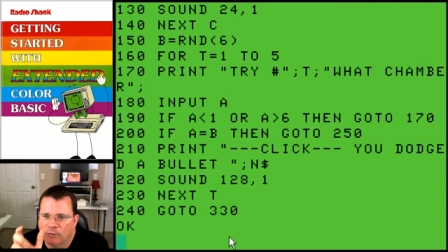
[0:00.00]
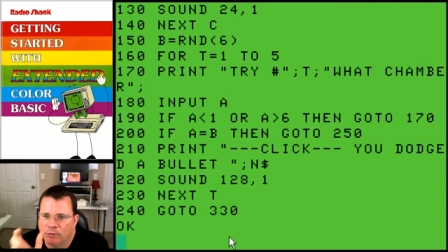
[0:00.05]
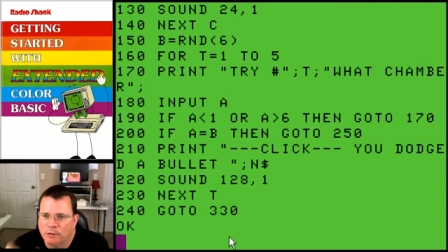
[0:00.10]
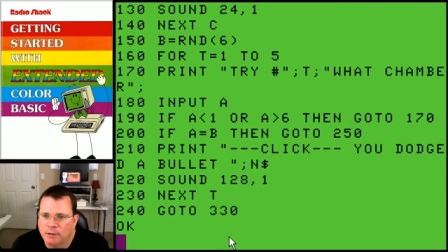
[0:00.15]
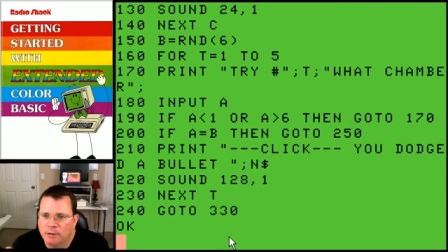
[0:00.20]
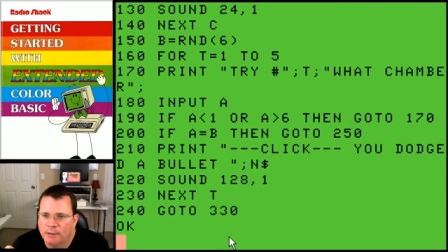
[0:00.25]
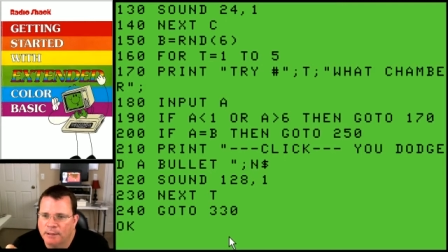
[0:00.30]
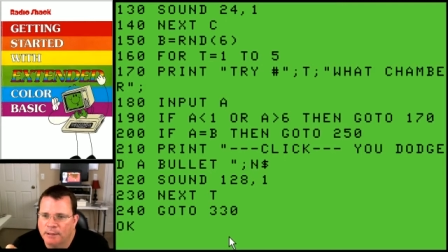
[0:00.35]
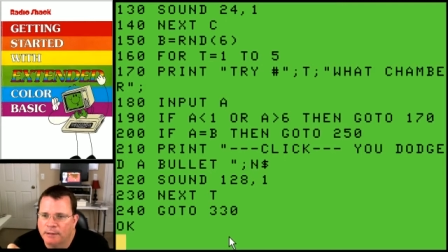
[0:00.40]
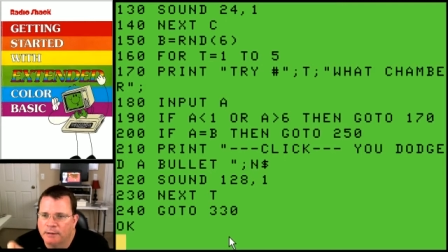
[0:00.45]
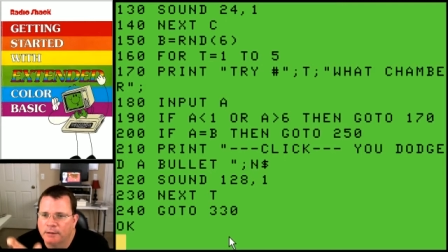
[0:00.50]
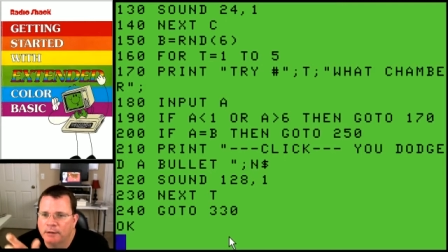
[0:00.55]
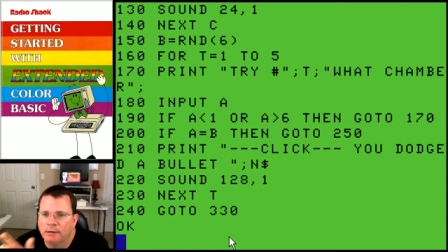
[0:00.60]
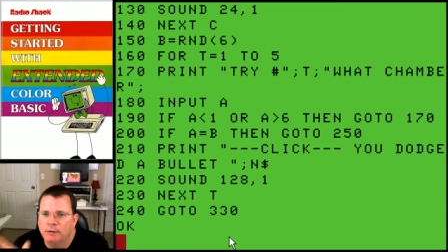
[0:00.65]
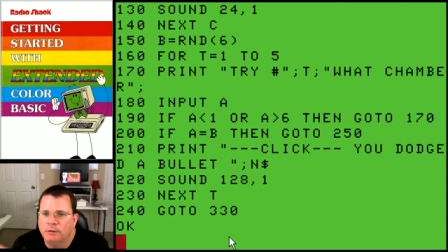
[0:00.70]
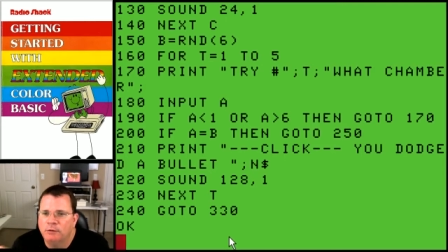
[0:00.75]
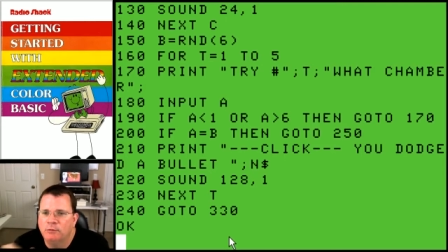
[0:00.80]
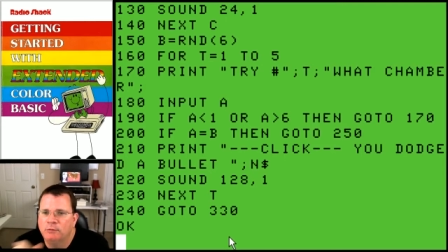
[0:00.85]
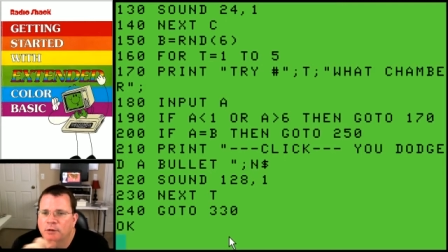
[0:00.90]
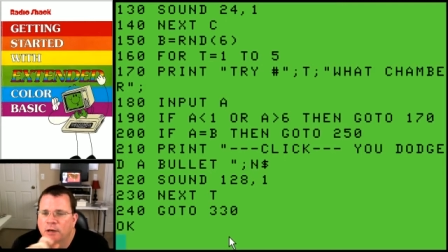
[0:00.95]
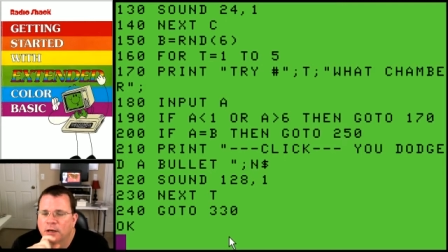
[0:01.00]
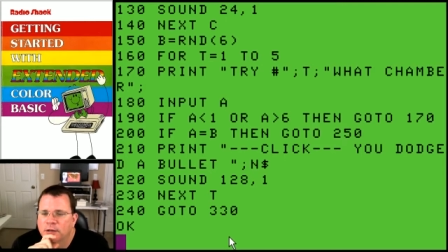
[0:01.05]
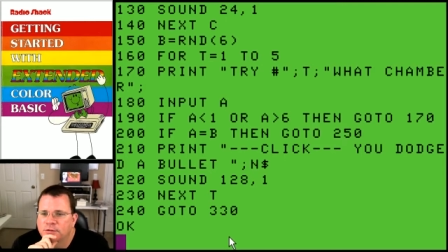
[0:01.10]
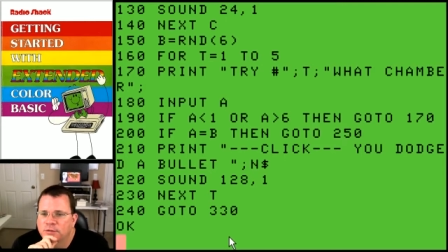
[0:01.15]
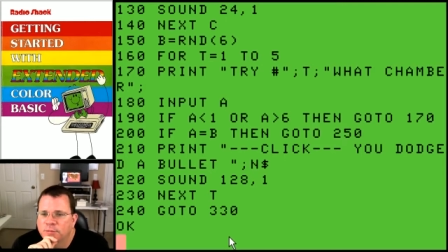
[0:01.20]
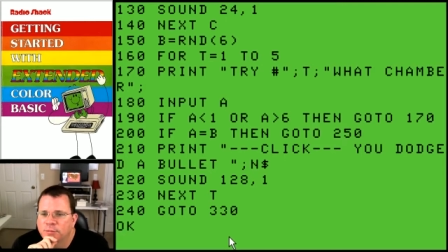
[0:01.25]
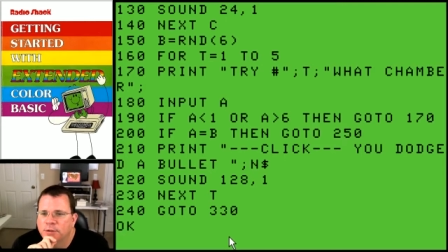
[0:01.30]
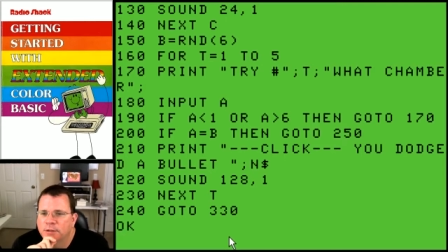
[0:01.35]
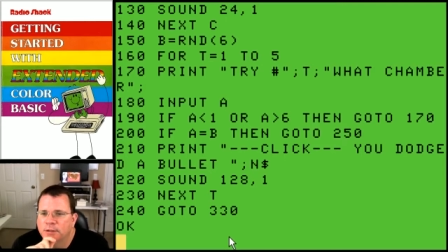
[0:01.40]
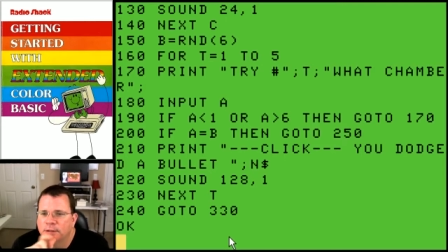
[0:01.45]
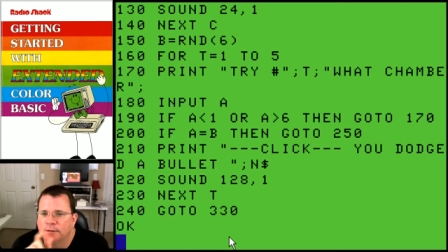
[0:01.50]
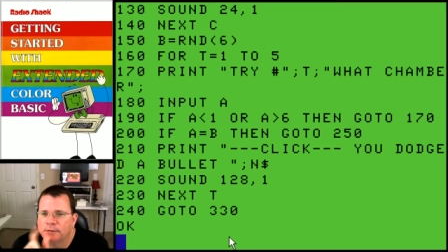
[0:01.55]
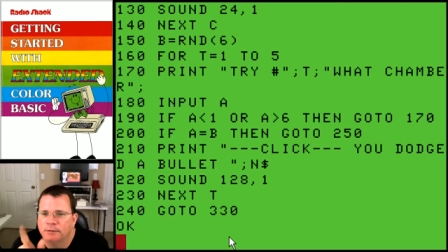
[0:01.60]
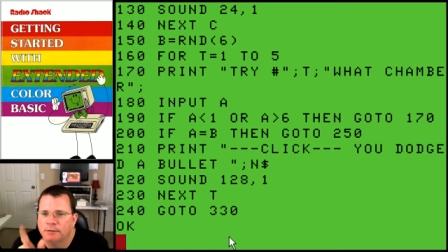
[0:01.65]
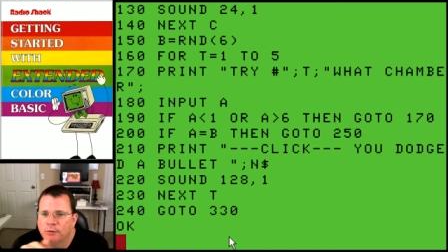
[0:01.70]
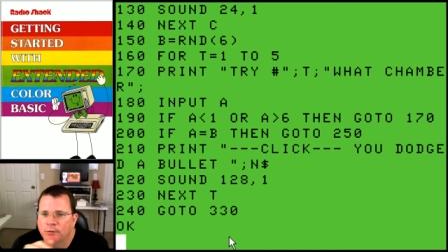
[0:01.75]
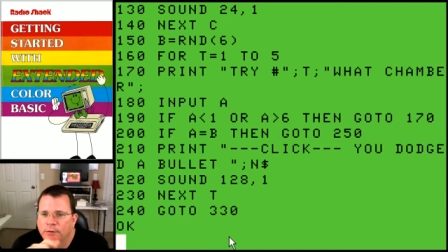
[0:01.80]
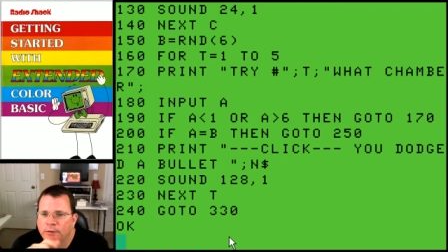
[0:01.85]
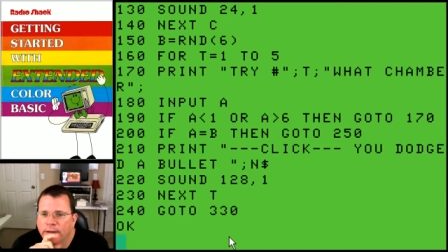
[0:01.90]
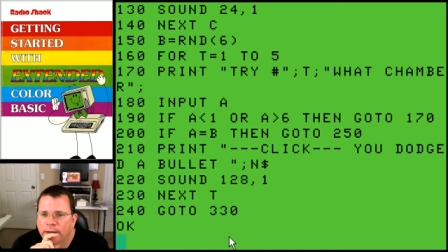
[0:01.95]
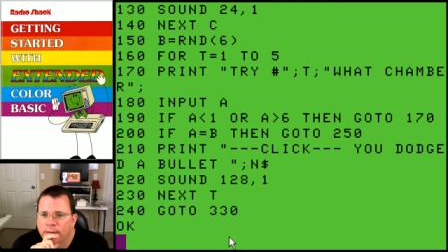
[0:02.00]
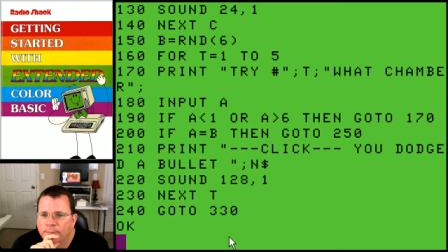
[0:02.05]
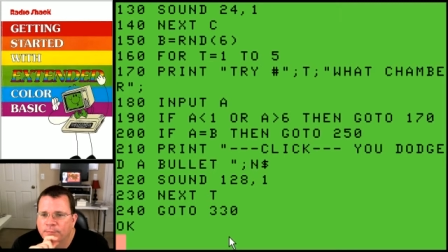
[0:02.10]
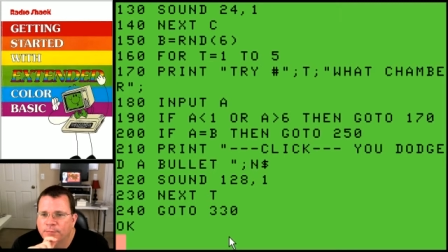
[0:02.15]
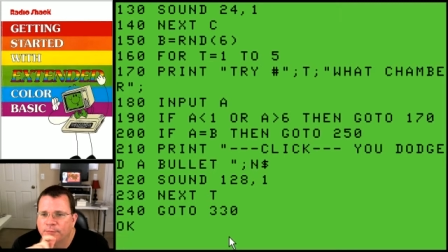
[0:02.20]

click, you dodged a bullet, your name.